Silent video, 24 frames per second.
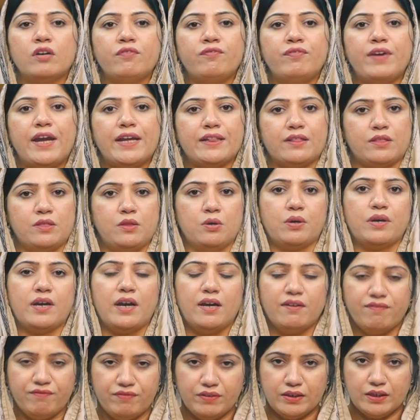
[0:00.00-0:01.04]
of
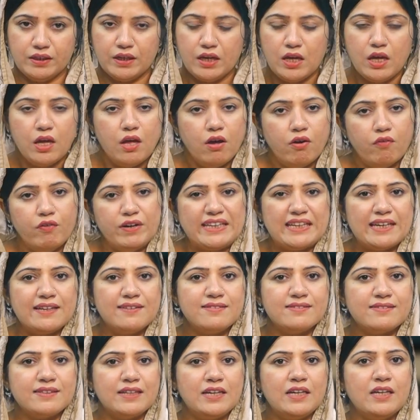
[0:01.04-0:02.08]
ethnography. We
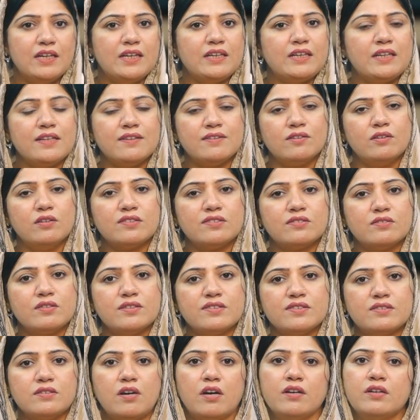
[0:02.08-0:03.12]
can say it is also a
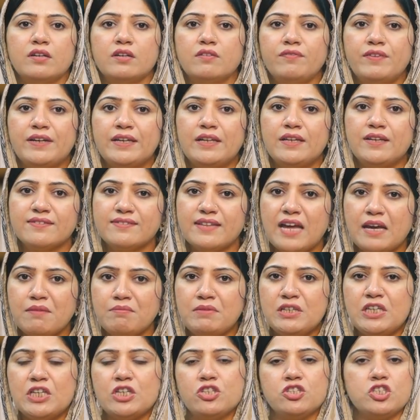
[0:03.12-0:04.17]
sort of an
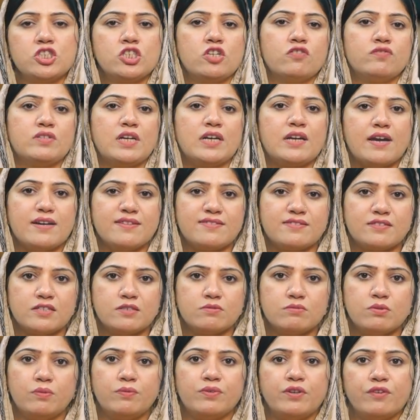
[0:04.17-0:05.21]
examination of the
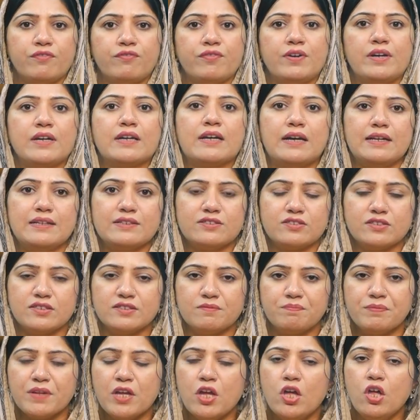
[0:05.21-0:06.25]
customs of different cultures.
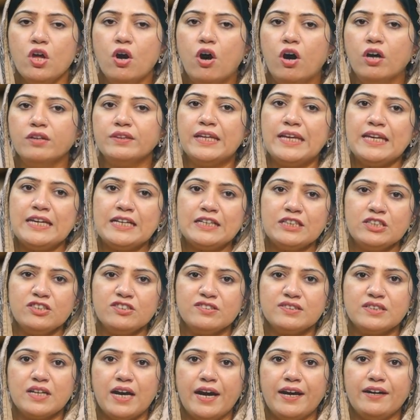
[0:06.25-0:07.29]
On the English
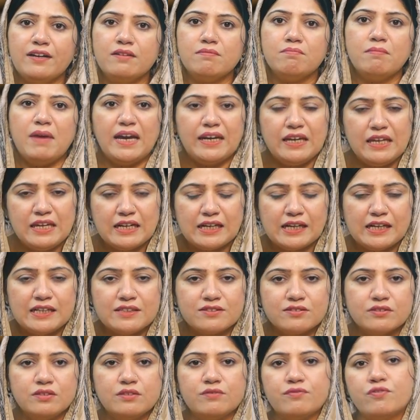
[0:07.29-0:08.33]
side, many
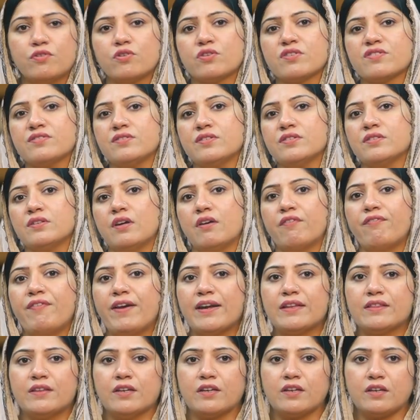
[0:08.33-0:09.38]
cultural forces
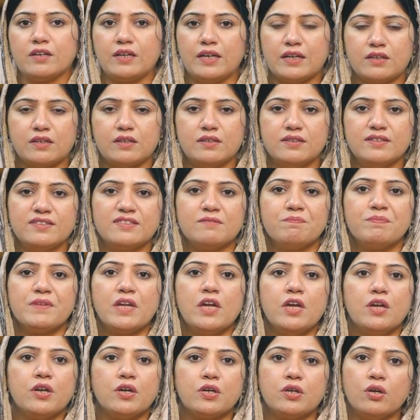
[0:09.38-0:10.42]
affect the characters.
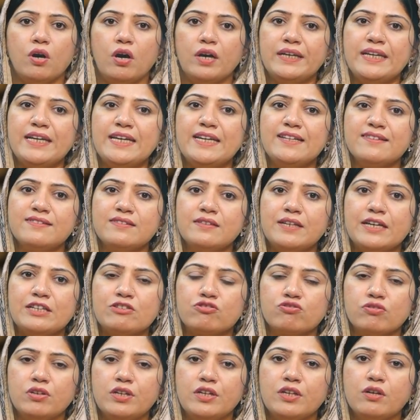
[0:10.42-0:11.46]
Ronnie is
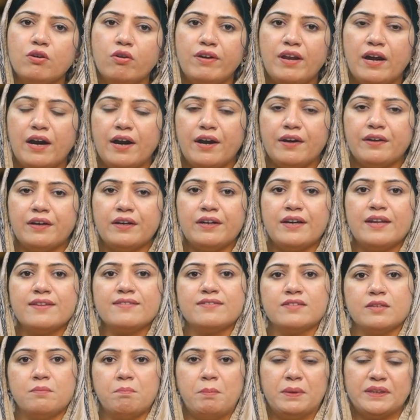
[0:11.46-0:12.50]
naturally good-hearted and
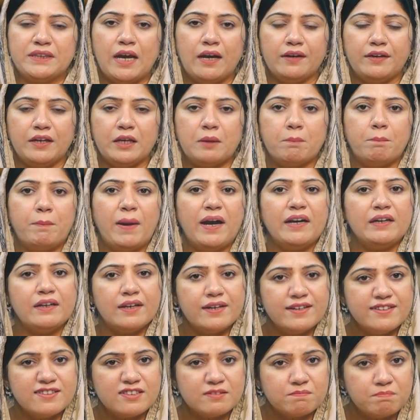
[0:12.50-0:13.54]
sympathetic, but
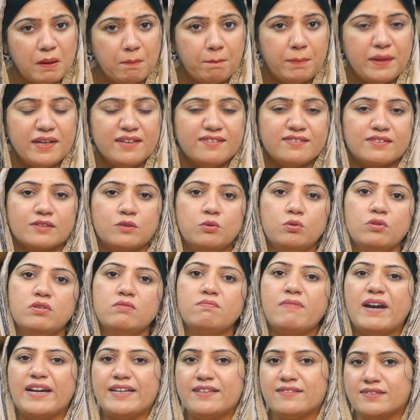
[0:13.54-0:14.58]
his public school
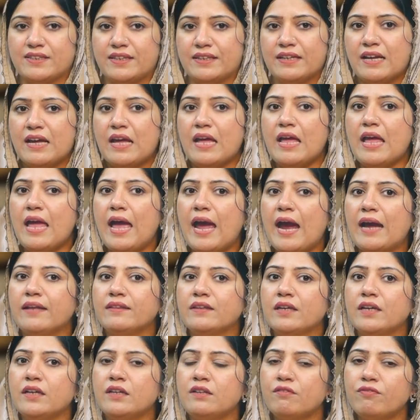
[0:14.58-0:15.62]
mindset and
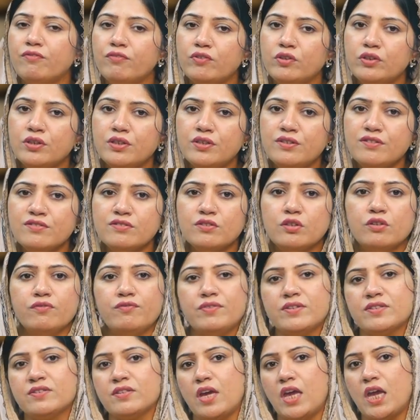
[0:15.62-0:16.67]
the influence of
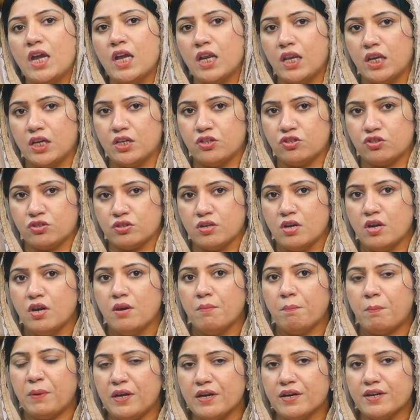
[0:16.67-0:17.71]
his English
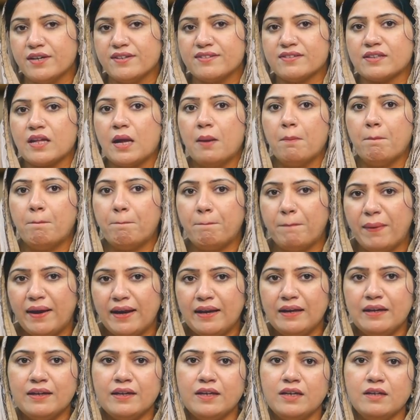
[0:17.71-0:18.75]
peers
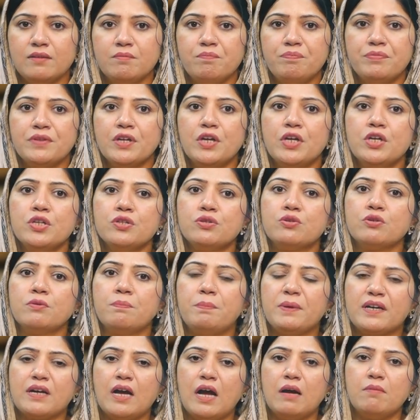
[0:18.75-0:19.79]
compel him to
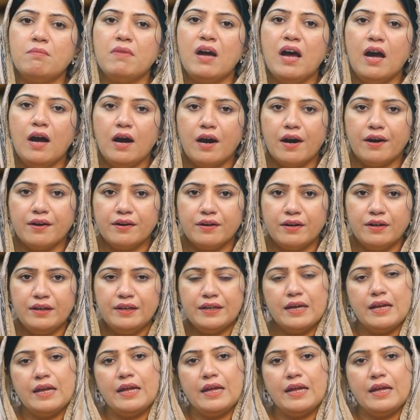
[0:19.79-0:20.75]
become hardened